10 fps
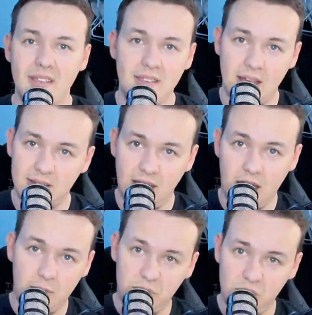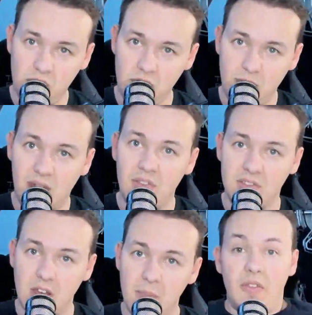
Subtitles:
Yes, absolutely. Pick this up.